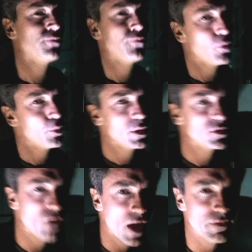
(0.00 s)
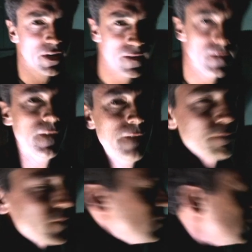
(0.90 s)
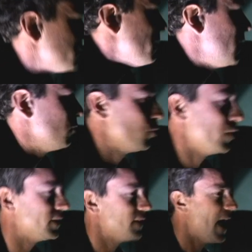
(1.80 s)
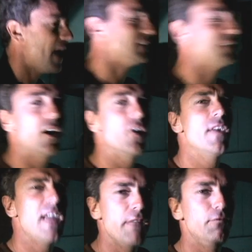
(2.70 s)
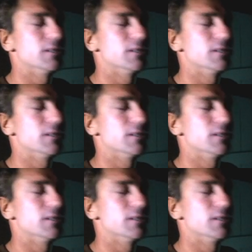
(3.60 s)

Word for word: for four-wheel driving, this man would win it hands down every